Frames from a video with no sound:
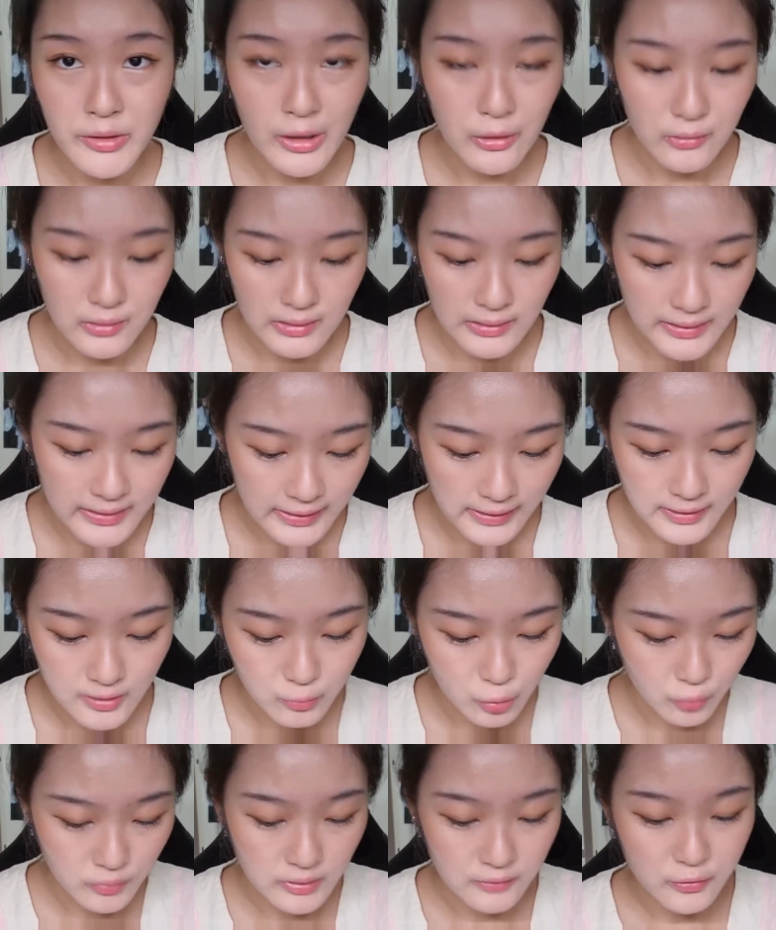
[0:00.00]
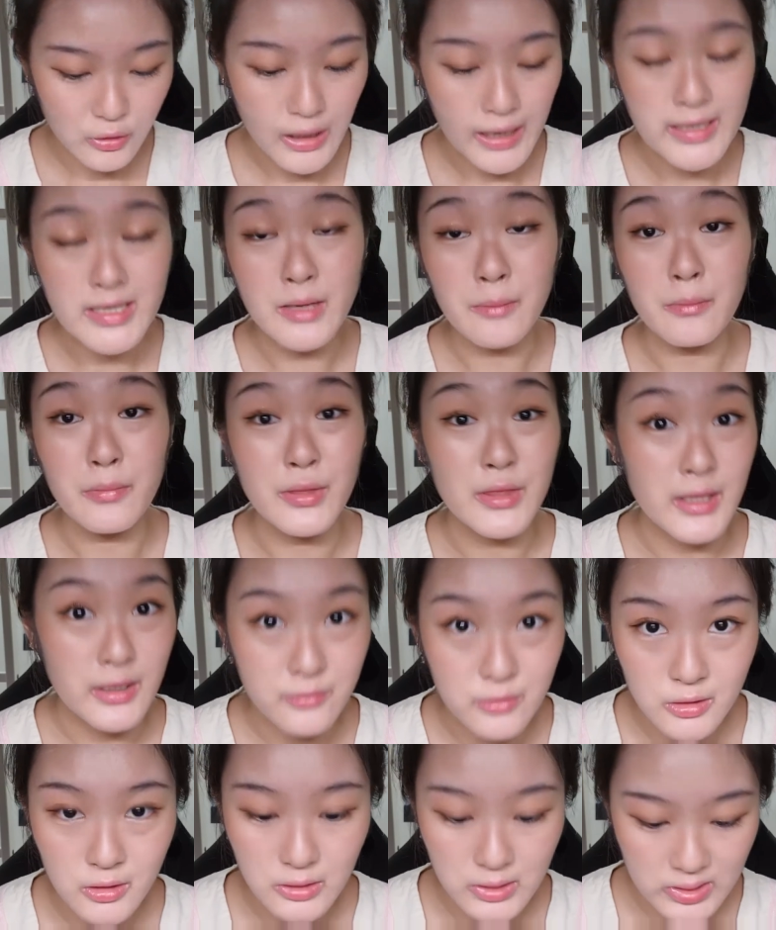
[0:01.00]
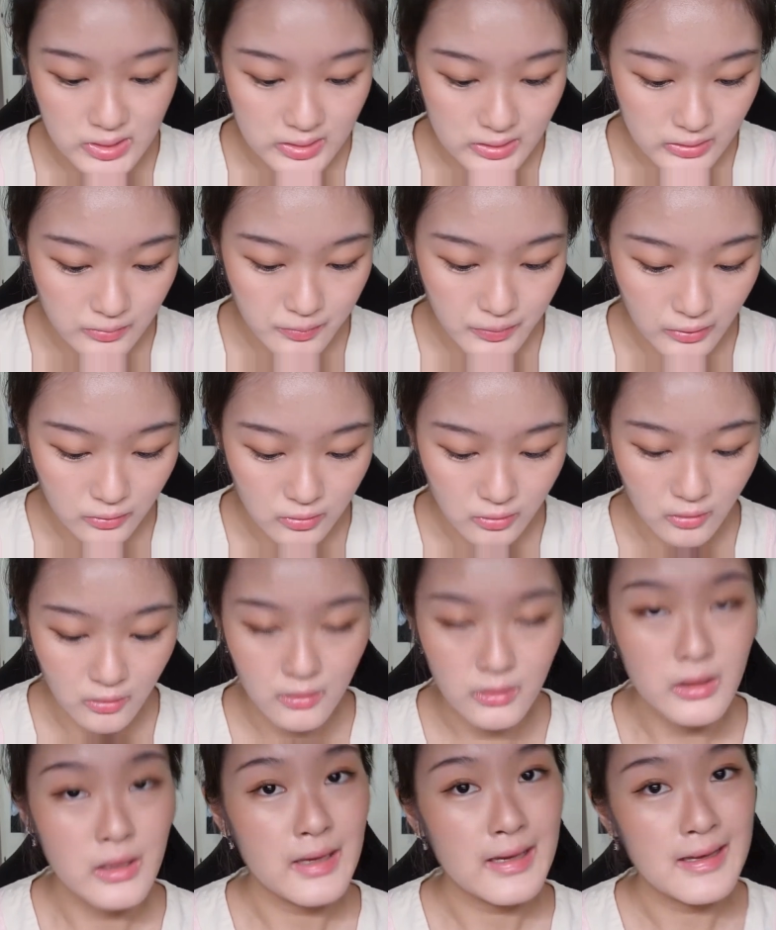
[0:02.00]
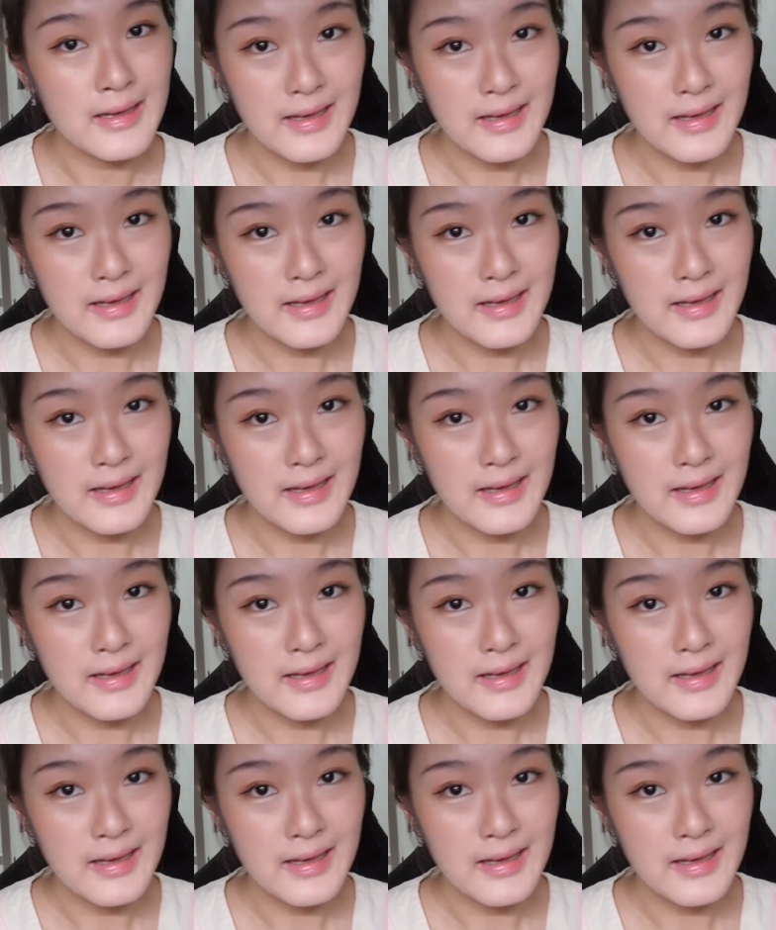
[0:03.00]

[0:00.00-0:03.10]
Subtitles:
matter how late I am or whatever, I am never gonna skip out on